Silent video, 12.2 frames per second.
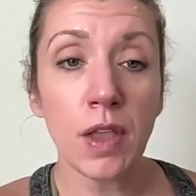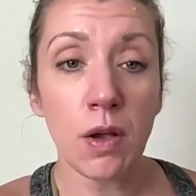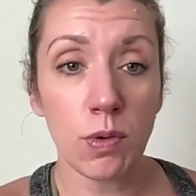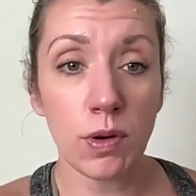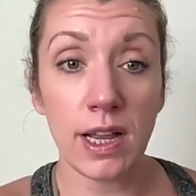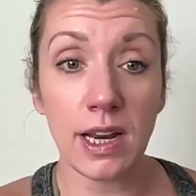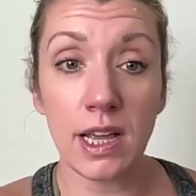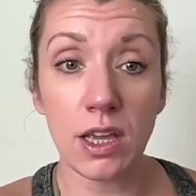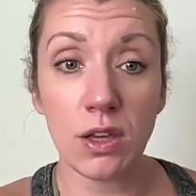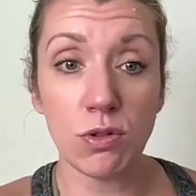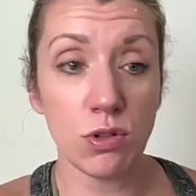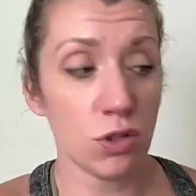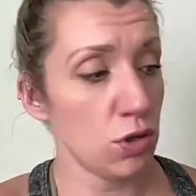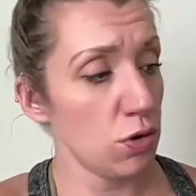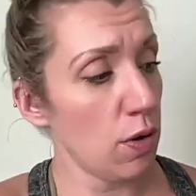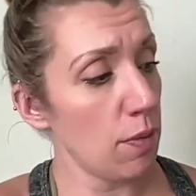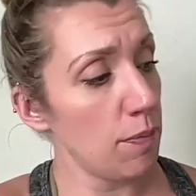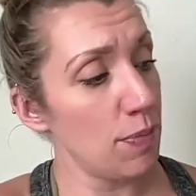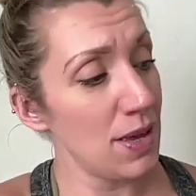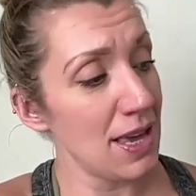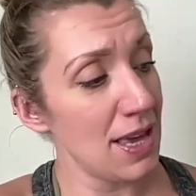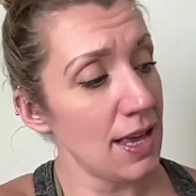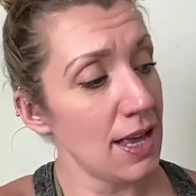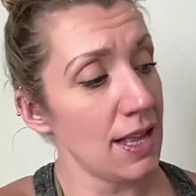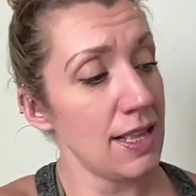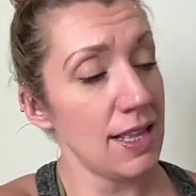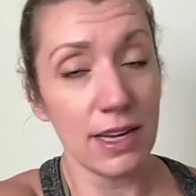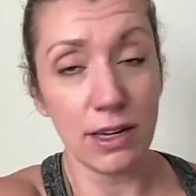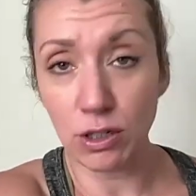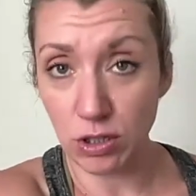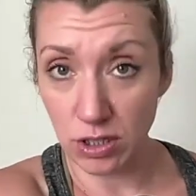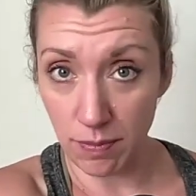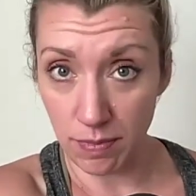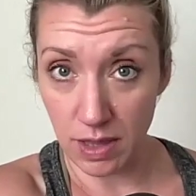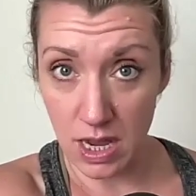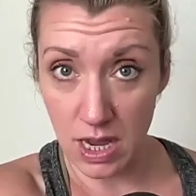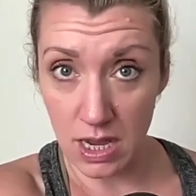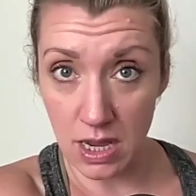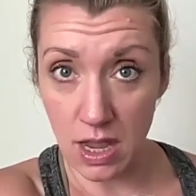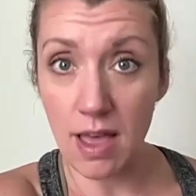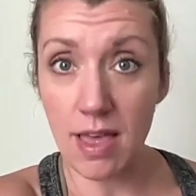We're getting it used to being near something